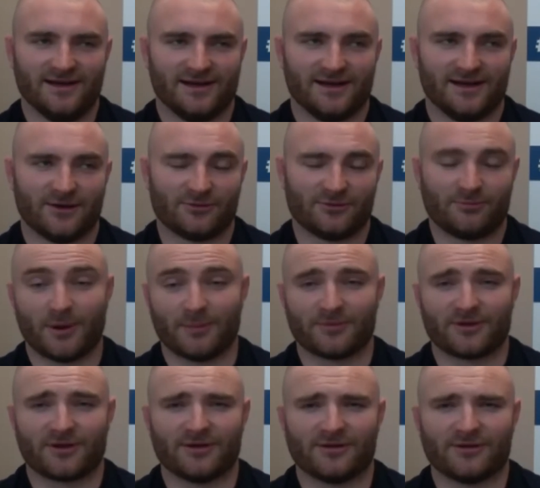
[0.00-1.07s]
I was bumped
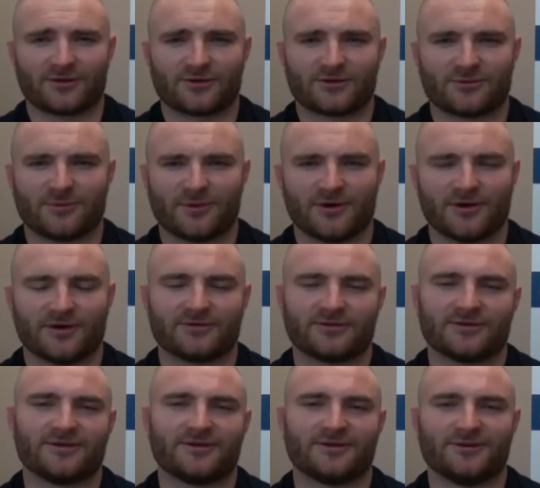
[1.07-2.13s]
out of the hooker spot. I was like,
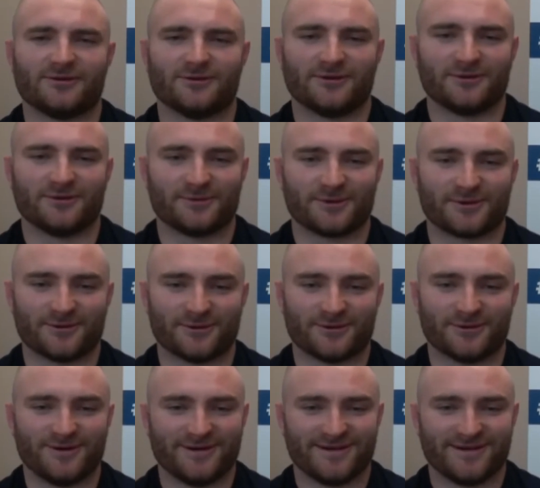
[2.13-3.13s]
oh no, here we go.